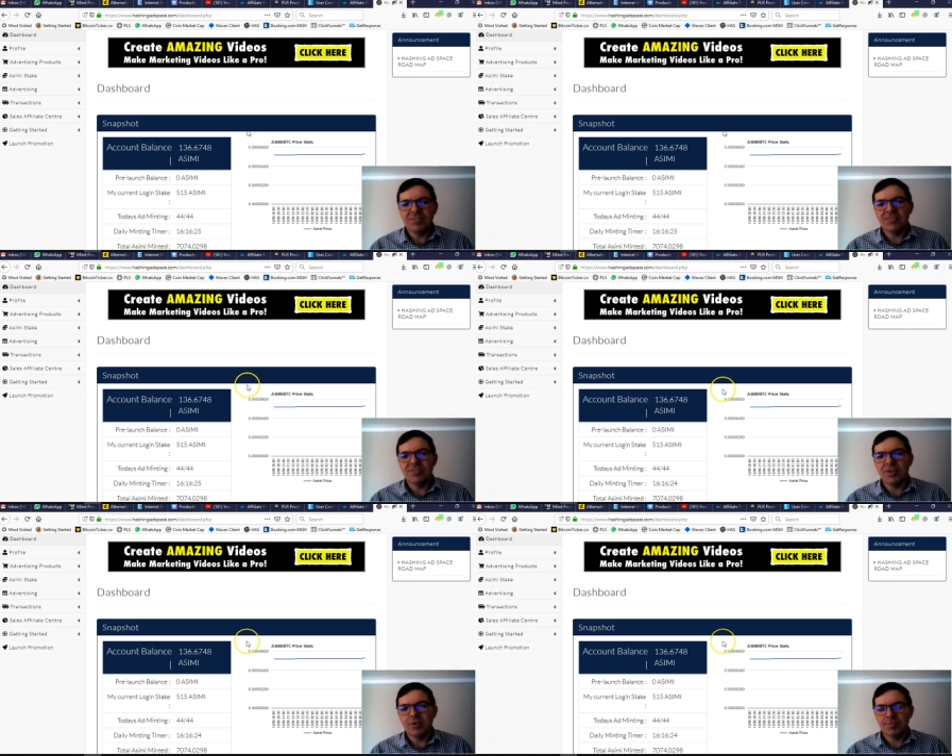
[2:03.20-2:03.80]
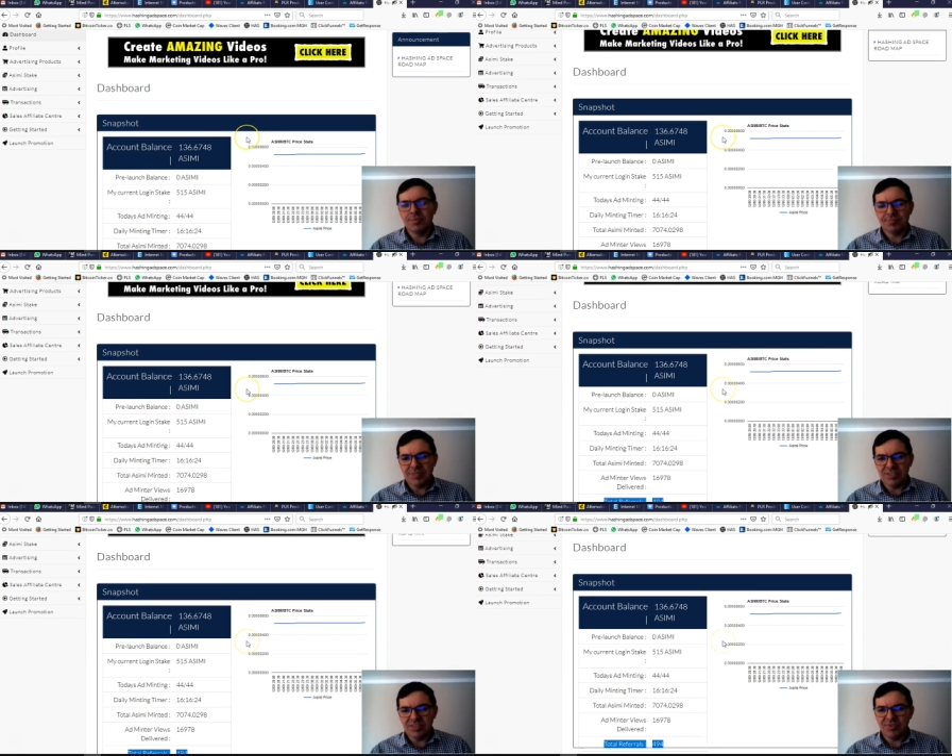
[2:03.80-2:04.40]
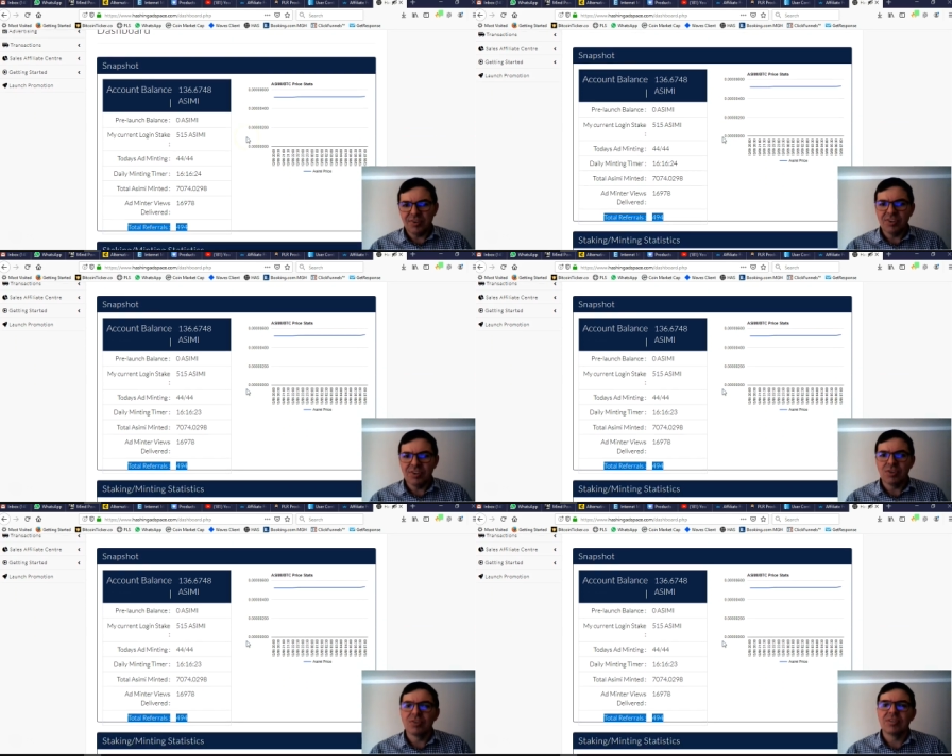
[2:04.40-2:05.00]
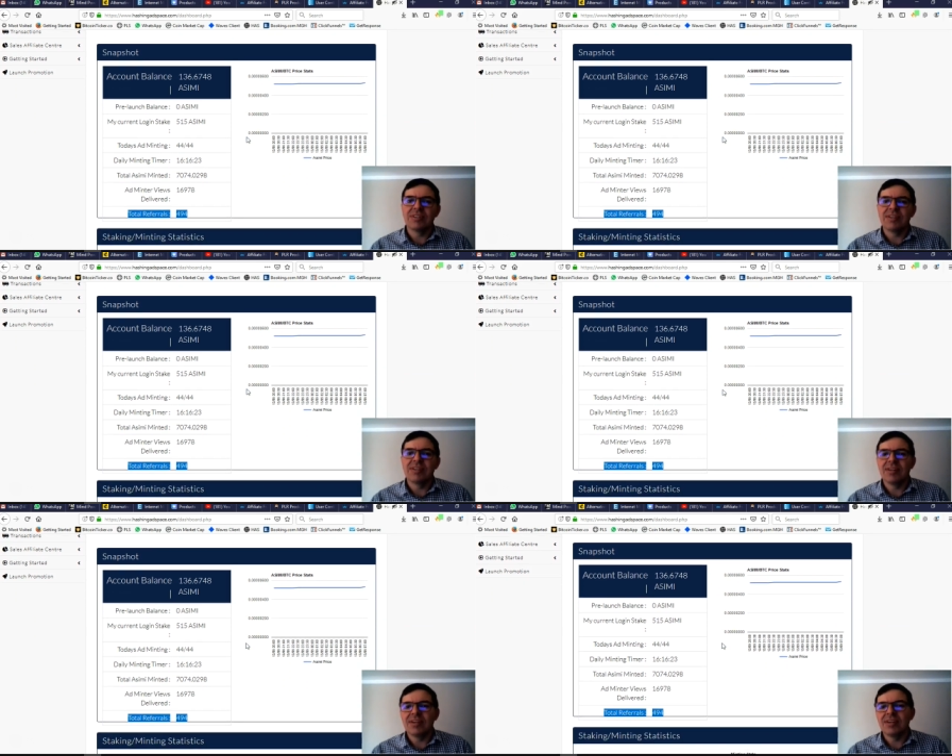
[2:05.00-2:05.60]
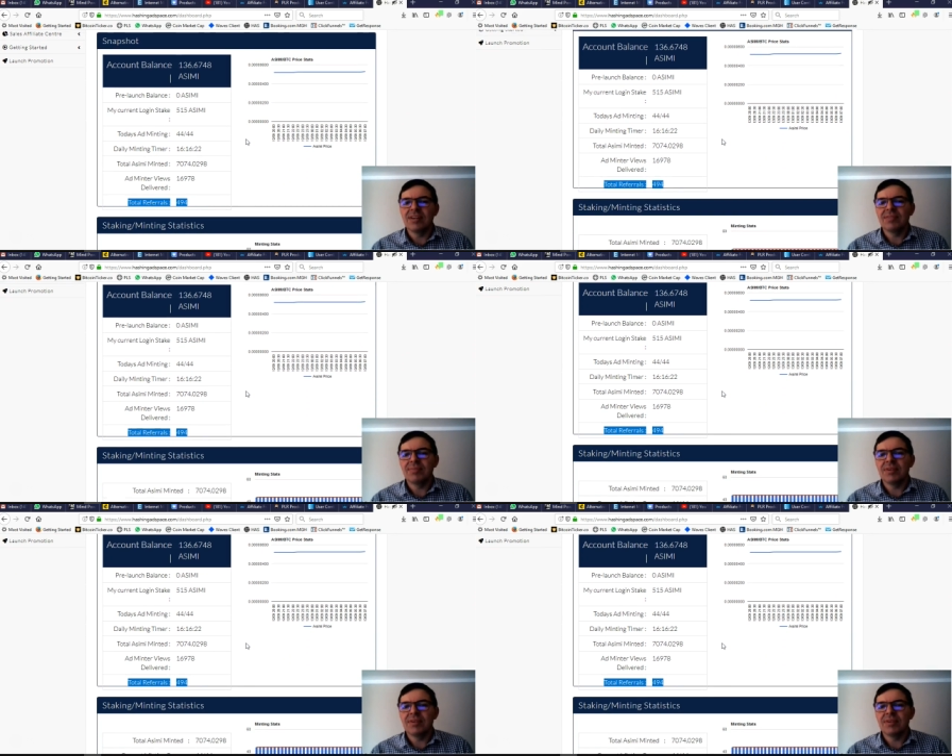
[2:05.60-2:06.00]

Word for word: So, it's very good uh,